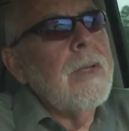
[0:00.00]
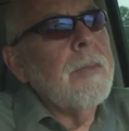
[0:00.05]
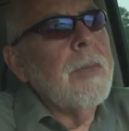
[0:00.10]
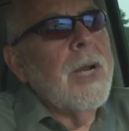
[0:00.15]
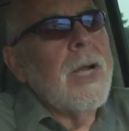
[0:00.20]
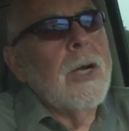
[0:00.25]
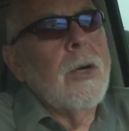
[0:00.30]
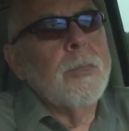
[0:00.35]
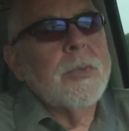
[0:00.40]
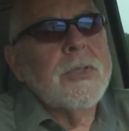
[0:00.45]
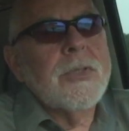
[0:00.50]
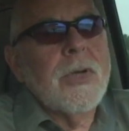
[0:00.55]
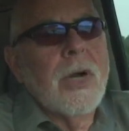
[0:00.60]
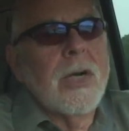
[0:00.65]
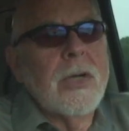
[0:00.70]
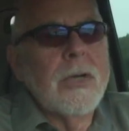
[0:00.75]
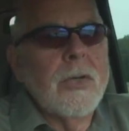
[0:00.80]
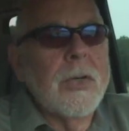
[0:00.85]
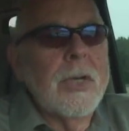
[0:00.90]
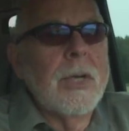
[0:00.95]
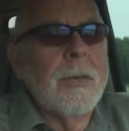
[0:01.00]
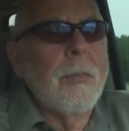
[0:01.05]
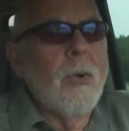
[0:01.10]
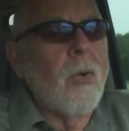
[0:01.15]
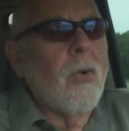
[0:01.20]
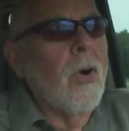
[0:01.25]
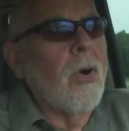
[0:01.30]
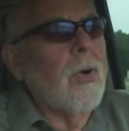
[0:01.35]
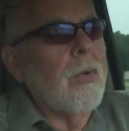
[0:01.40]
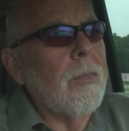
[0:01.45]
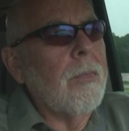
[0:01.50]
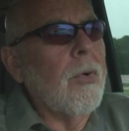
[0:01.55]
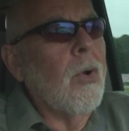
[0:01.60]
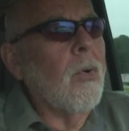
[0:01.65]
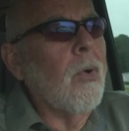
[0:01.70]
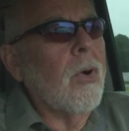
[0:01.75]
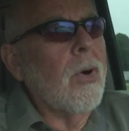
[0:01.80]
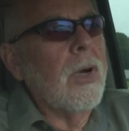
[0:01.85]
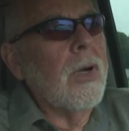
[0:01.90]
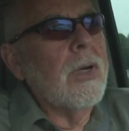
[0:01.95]
but I hope to start doing it
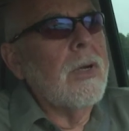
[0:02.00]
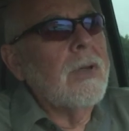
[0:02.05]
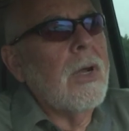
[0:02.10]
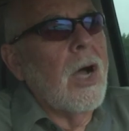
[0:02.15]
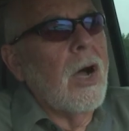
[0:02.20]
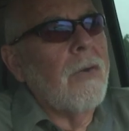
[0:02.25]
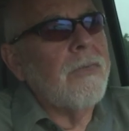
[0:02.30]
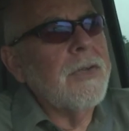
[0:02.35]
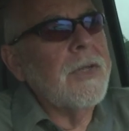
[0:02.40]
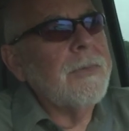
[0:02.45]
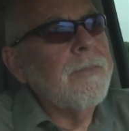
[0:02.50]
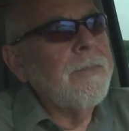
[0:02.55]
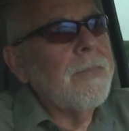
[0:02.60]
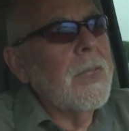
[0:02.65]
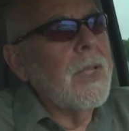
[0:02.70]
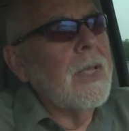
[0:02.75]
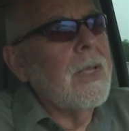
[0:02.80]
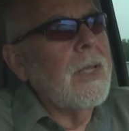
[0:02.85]
more often.